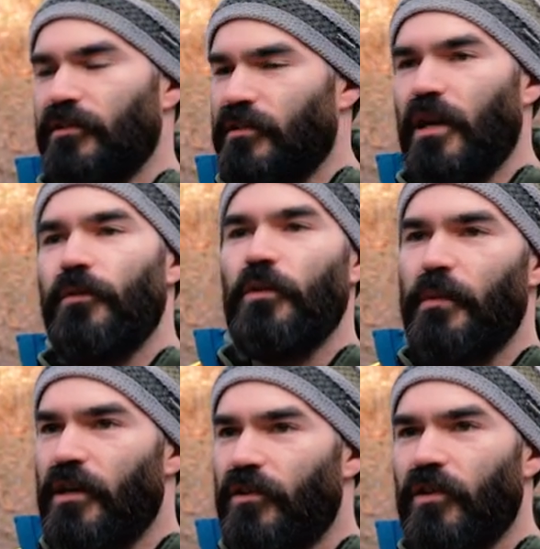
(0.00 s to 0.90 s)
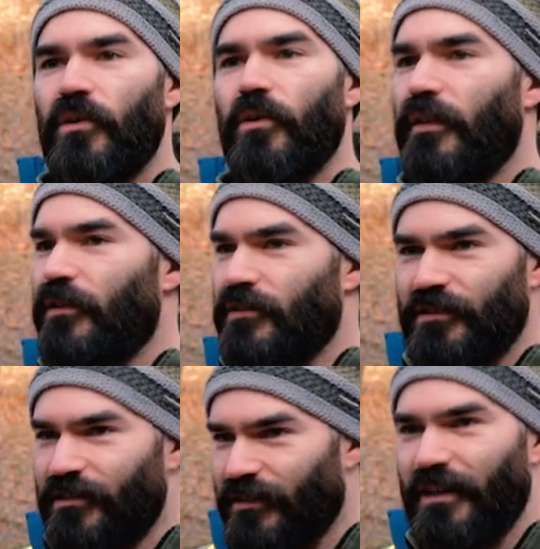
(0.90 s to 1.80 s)
there's a ton for me to do and
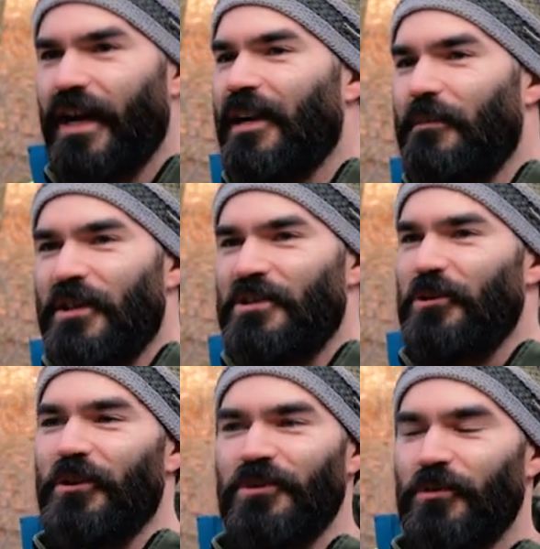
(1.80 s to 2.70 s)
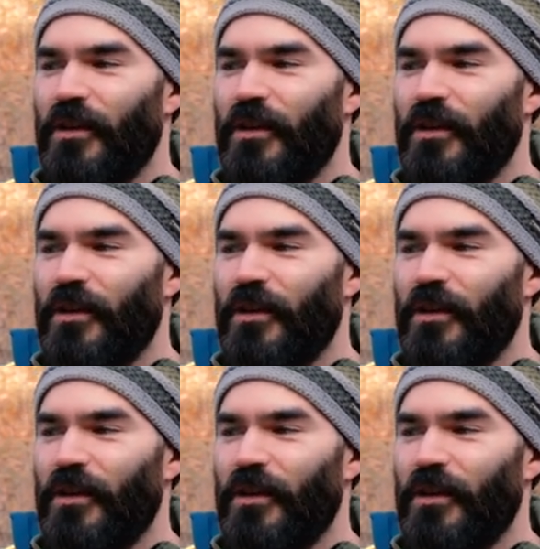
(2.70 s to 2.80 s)
there's not going to be a shortage of